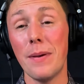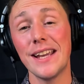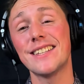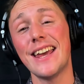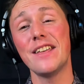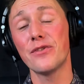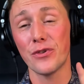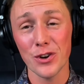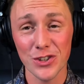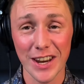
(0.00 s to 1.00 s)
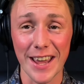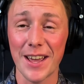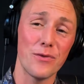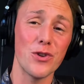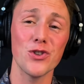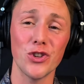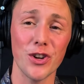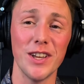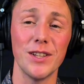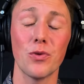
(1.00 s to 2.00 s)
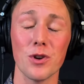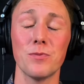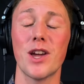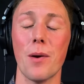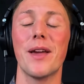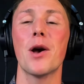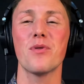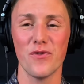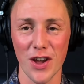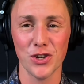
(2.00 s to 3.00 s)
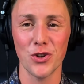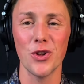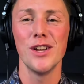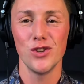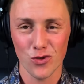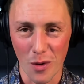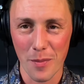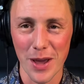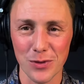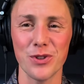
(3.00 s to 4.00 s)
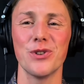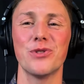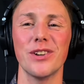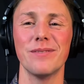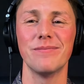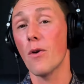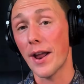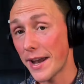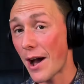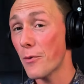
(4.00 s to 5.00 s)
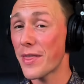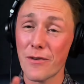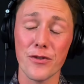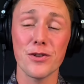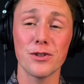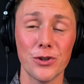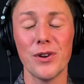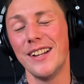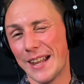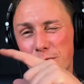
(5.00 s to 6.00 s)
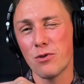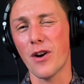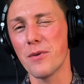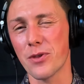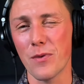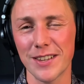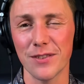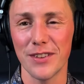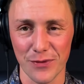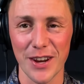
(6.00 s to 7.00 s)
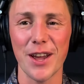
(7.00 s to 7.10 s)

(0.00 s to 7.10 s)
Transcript: and make today the first day of your journey towards becoming a professional drum and bass producer. All right, now without further ado, let's move on with the rest of this